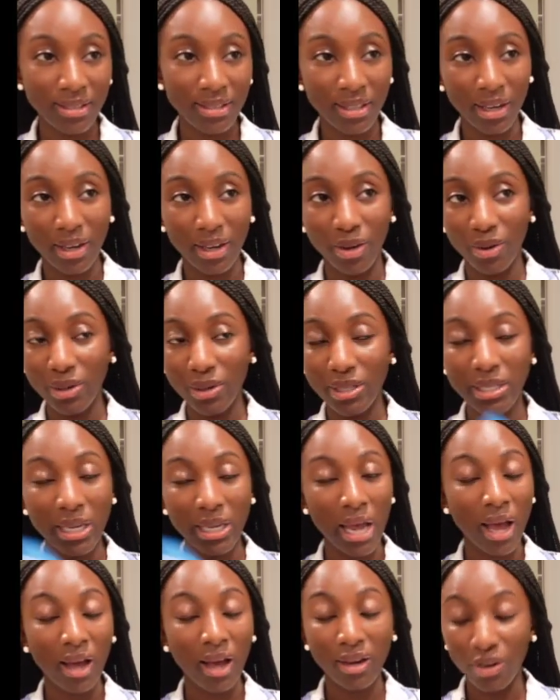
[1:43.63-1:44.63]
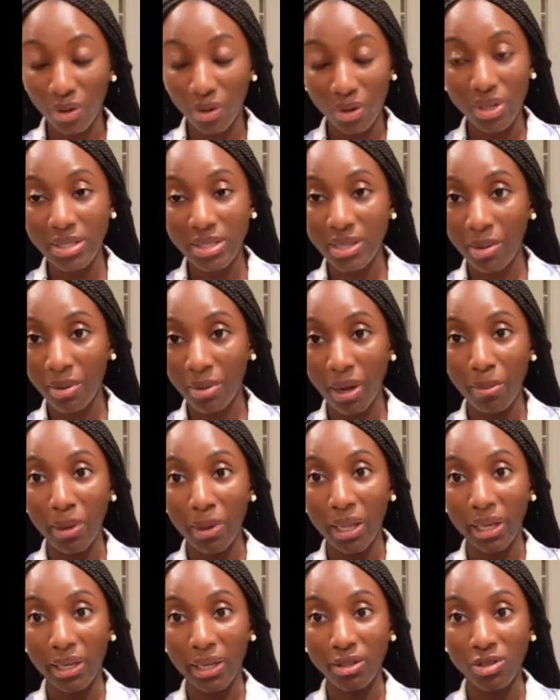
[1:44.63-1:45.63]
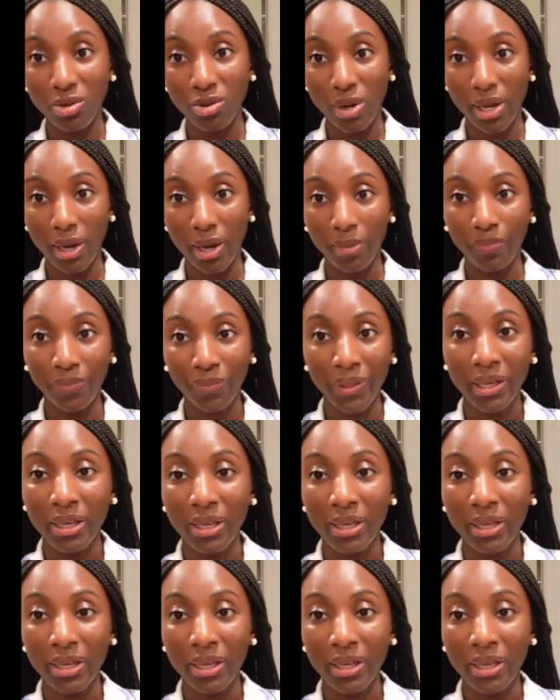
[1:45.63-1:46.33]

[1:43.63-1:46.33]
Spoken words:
thing I notice I'm up at like 2 a.m.